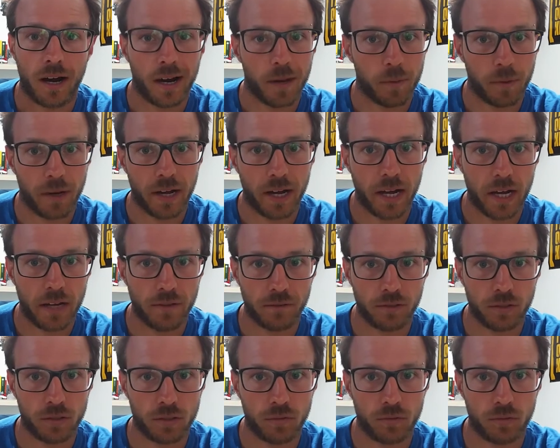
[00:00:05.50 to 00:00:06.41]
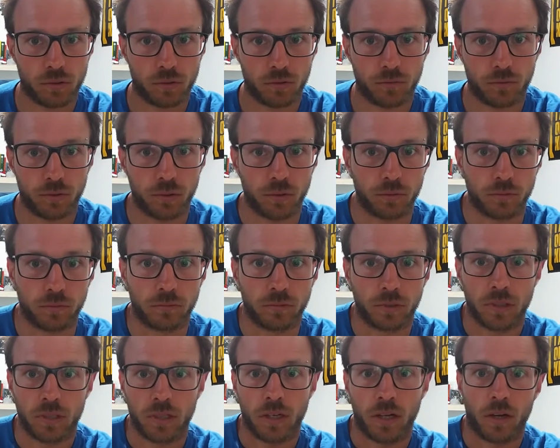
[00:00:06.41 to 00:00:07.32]
I might have a solution for you.
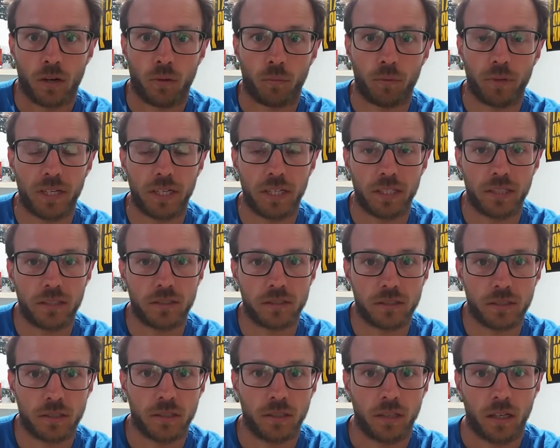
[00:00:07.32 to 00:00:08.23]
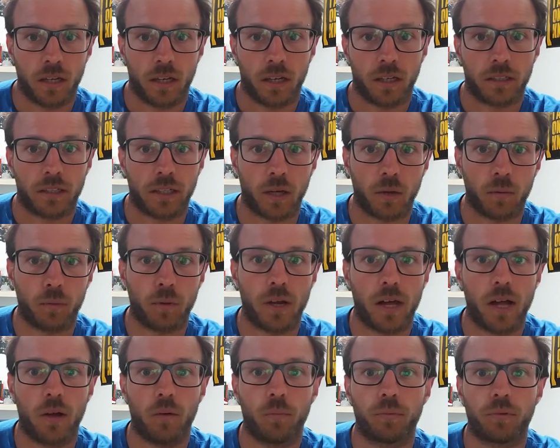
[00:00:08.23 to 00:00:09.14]
Really easy, that
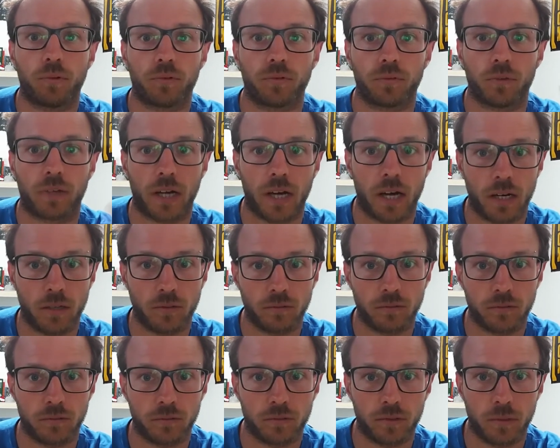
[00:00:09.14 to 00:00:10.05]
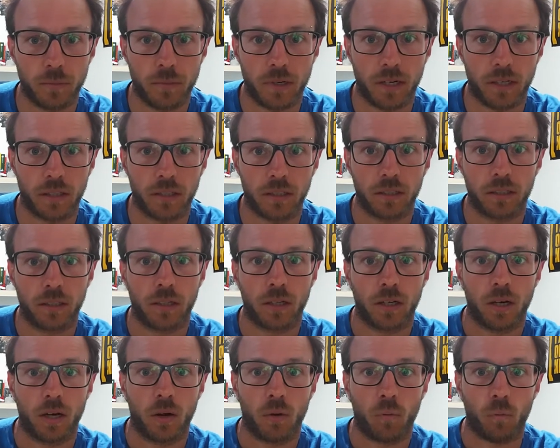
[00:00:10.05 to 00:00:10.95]
will help you to count the money
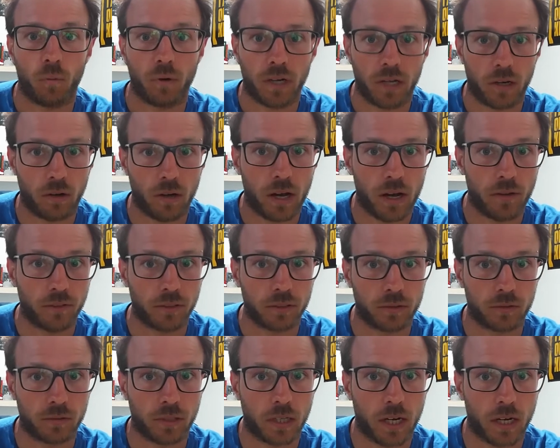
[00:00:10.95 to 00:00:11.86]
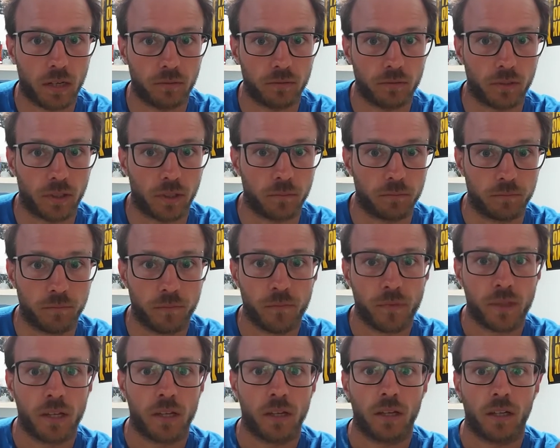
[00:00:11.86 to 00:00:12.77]
without having to count them.
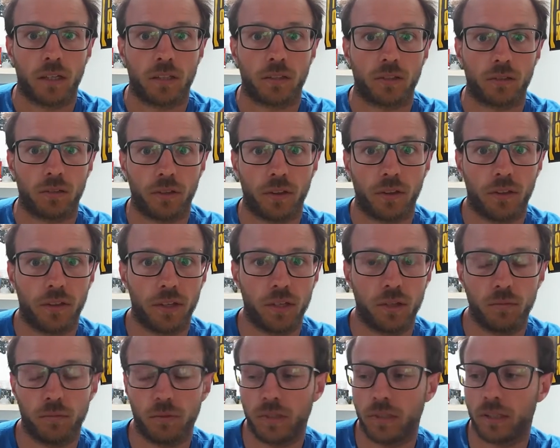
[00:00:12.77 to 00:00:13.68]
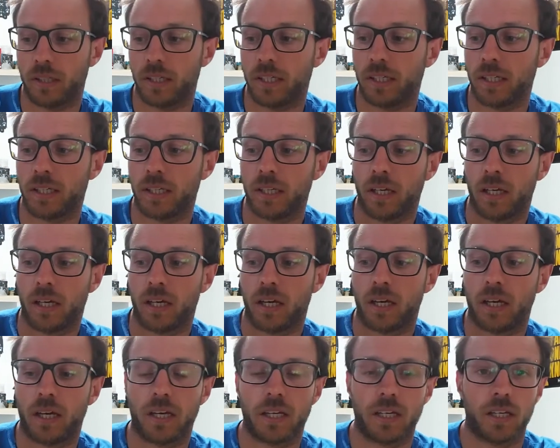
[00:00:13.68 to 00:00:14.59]
The only thing you will need
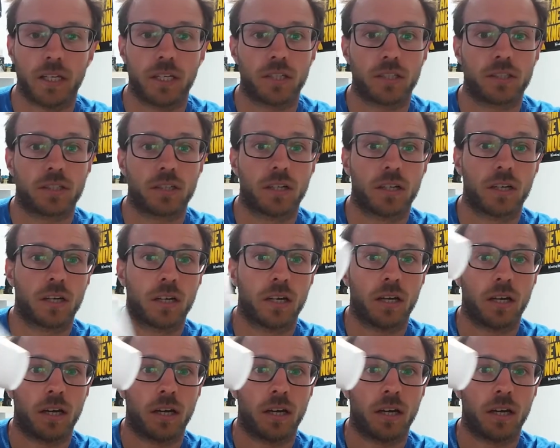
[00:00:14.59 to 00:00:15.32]
is